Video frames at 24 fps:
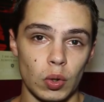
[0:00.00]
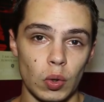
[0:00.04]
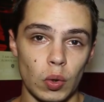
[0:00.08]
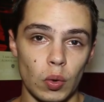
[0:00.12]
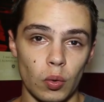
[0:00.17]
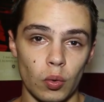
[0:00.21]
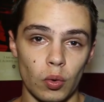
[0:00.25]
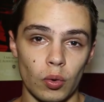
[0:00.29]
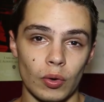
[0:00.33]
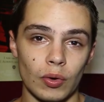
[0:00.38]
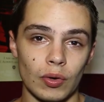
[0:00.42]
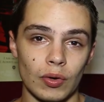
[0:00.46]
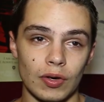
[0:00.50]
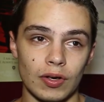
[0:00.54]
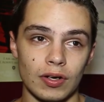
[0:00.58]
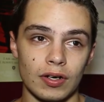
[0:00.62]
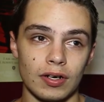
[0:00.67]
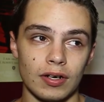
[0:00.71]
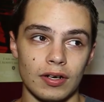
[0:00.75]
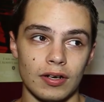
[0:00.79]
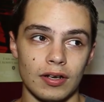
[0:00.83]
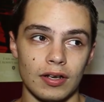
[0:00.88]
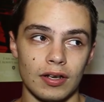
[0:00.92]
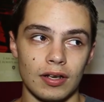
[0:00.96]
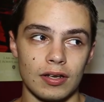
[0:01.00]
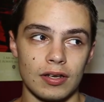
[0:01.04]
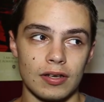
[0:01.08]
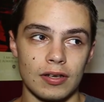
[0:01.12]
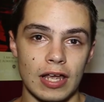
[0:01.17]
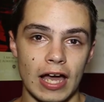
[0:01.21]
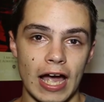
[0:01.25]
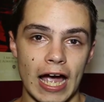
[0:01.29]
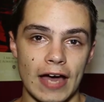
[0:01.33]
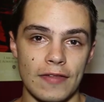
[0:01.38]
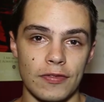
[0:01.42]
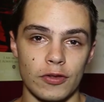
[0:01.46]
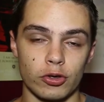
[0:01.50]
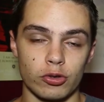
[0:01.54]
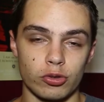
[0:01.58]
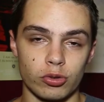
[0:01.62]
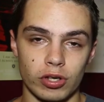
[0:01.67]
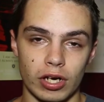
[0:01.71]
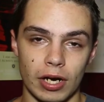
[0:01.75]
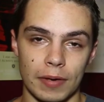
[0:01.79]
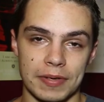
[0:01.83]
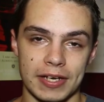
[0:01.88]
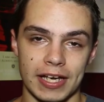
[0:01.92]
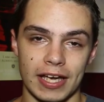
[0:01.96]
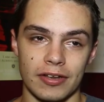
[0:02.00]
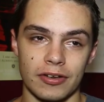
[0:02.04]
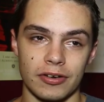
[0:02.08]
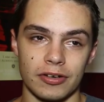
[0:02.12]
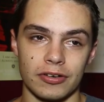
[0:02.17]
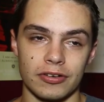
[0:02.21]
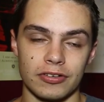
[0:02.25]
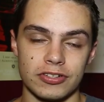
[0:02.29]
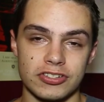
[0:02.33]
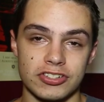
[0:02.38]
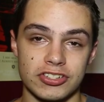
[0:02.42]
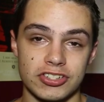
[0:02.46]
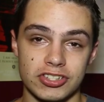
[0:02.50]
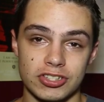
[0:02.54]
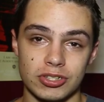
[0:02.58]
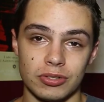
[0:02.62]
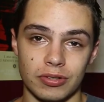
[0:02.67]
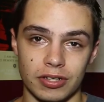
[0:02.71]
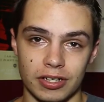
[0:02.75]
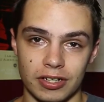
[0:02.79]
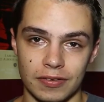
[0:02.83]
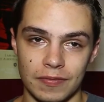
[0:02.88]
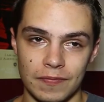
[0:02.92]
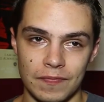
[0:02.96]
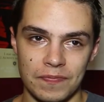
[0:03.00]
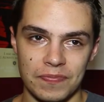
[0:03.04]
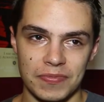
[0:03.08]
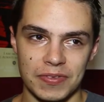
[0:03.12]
or had the crew come together sooner.